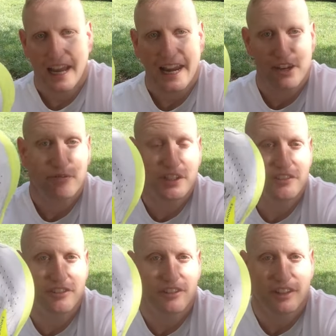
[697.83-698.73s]
And it
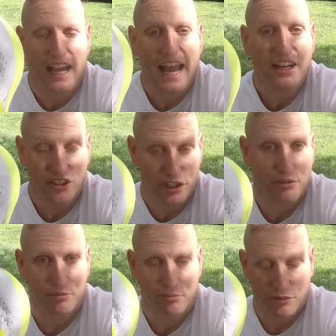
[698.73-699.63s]
fits actually
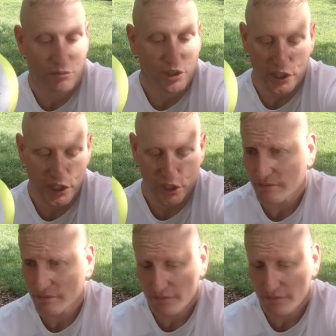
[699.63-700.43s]
really good